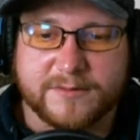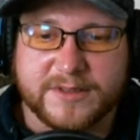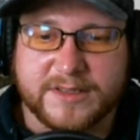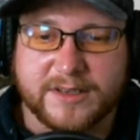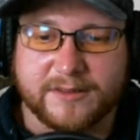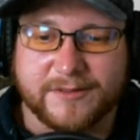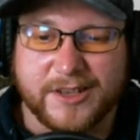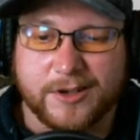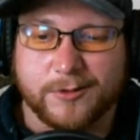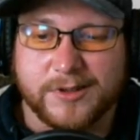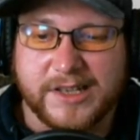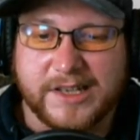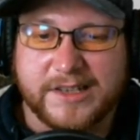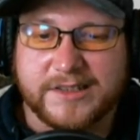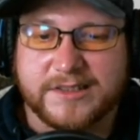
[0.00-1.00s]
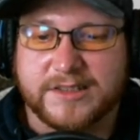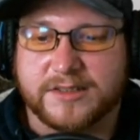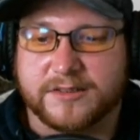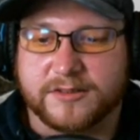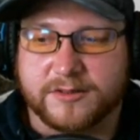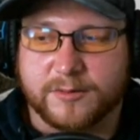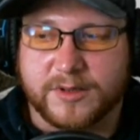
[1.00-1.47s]
which have only
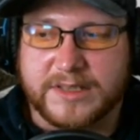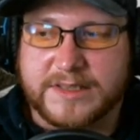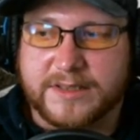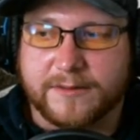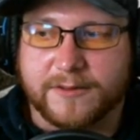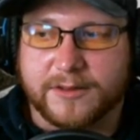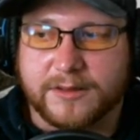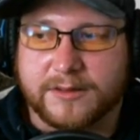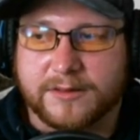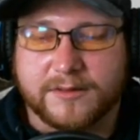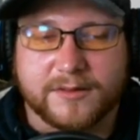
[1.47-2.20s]
18 to 27.